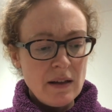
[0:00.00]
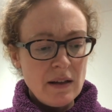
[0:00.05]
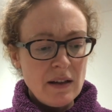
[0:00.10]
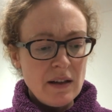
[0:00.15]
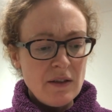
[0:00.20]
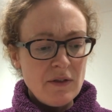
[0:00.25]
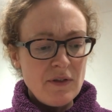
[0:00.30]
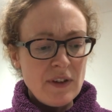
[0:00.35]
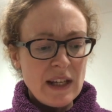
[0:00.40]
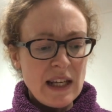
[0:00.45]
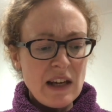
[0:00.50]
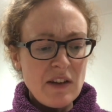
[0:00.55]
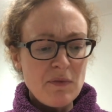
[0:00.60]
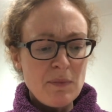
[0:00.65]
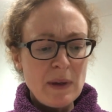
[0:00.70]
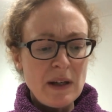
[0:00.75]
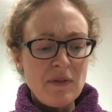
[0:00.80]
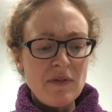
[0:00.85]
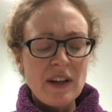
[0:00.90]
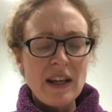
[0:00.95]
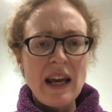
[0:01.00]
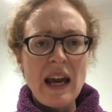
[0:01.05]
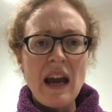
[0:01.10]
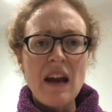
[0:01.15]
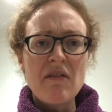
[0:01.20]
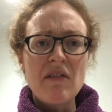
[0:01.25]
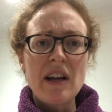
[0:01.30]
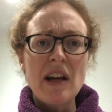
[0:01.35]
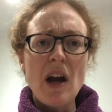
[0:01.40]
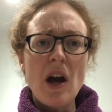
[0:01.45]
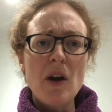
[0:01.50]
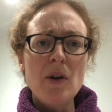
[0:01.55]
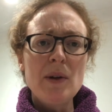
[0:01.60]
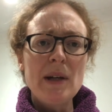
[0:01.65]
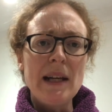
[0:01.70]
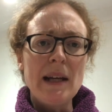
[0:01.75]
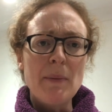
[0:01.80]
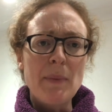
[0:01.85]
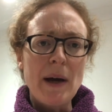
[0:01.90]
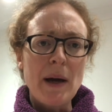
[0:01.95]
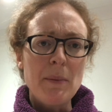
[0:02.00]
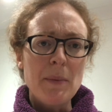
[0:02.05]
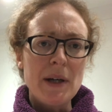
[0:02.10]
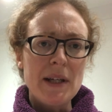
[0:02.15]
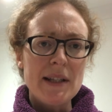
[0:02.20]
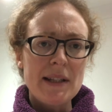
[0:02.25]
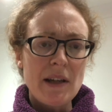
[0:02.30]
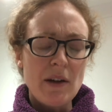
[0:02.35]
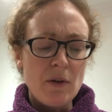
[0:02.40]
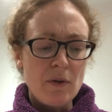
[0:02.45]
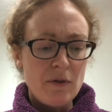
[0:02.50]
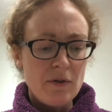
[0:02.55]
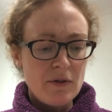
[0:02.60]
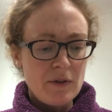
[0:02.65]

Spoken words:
Forgive me for caring only about myself."